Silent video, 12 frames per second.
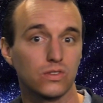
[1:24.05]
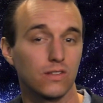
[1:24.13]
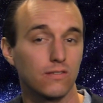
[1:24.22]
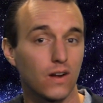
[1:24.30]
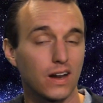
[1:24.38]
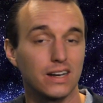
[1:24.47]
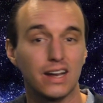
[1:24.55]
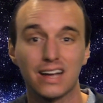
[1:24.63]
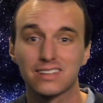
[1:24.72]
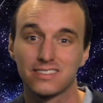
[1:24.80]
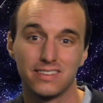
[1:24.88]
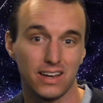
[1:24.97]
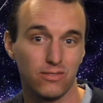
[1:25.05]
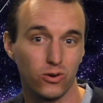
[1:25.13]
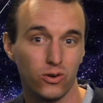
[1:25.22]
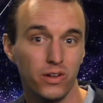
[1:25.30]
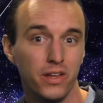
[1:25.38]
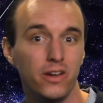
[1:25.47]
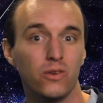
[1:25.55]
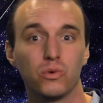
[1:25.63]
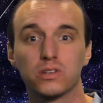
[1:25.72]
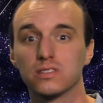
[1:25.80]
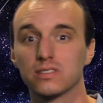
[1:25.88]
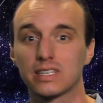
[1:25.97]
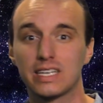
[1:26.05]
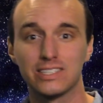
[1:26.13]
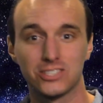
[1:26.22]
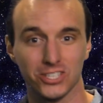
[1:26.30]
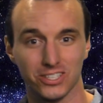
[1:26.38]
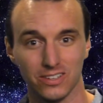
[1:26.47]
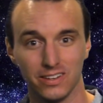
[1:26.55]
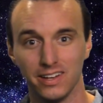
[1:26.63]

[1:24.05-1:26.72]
to the very next level, which is the kitchen.